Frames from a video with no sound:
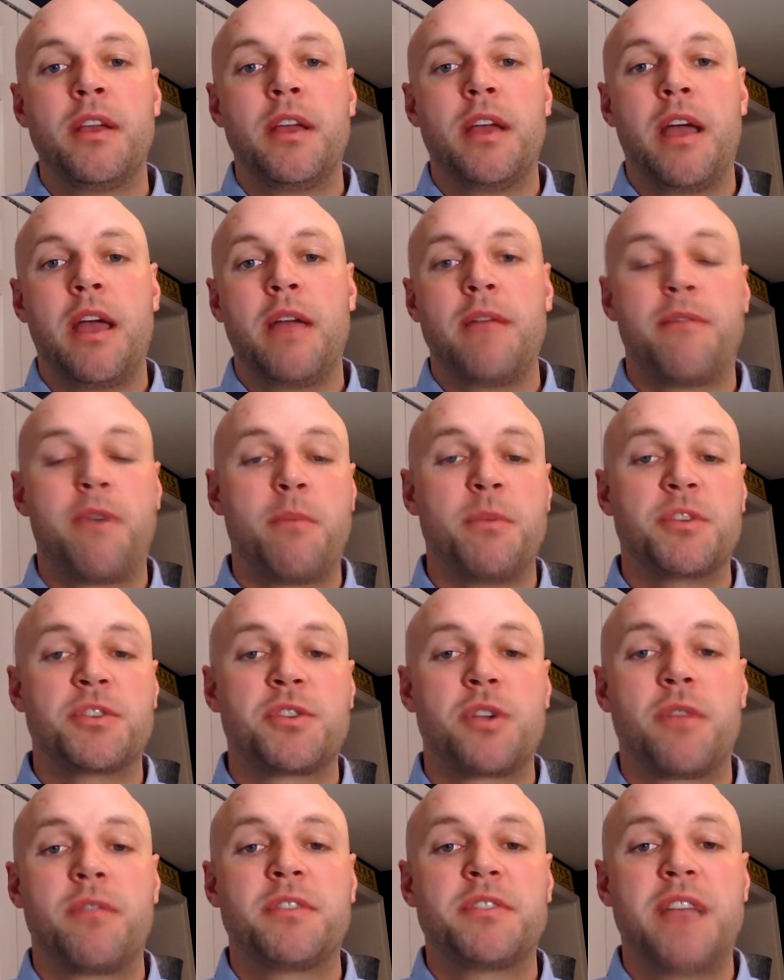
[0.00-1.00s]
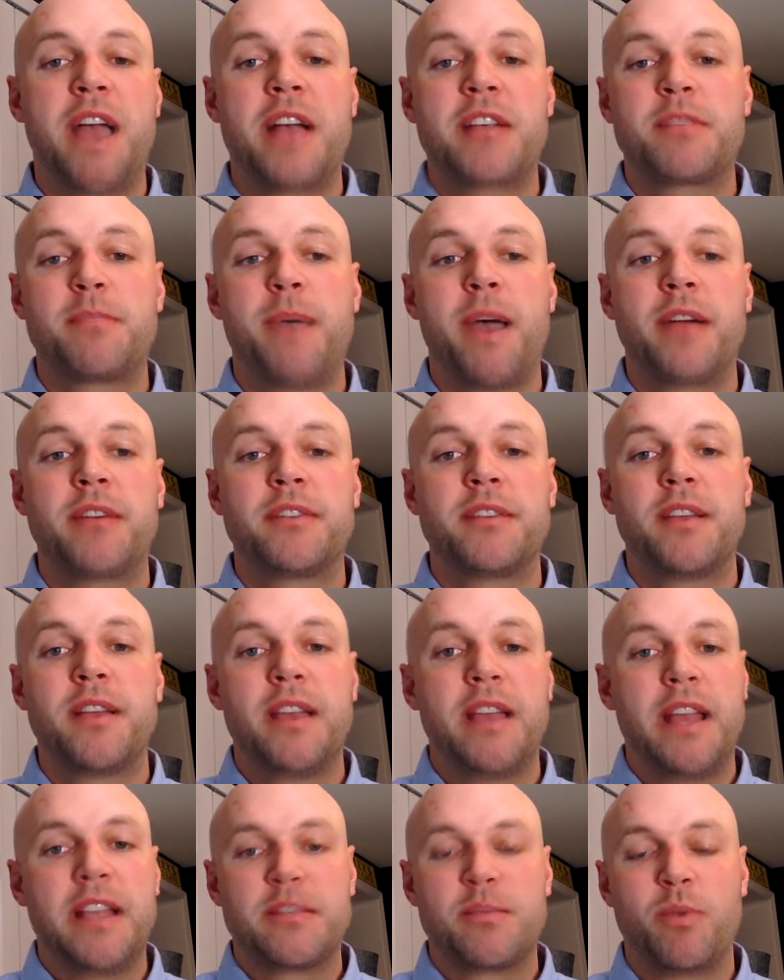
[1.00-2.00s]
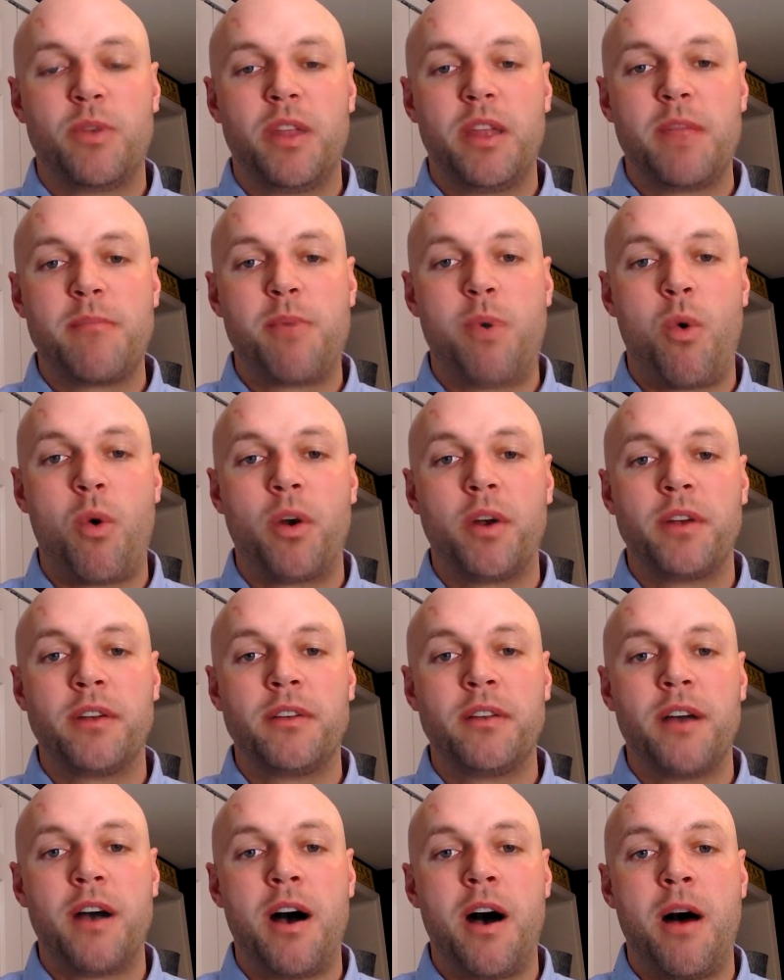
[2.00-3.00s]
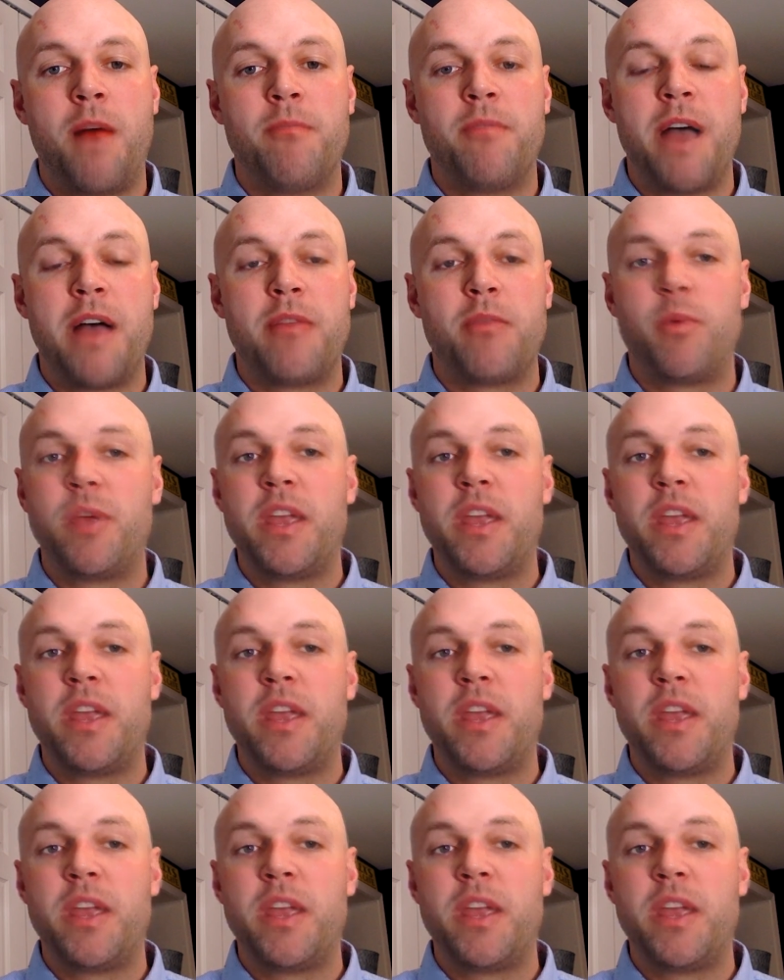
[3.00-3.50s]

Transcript: And from a service aspect, it's really important that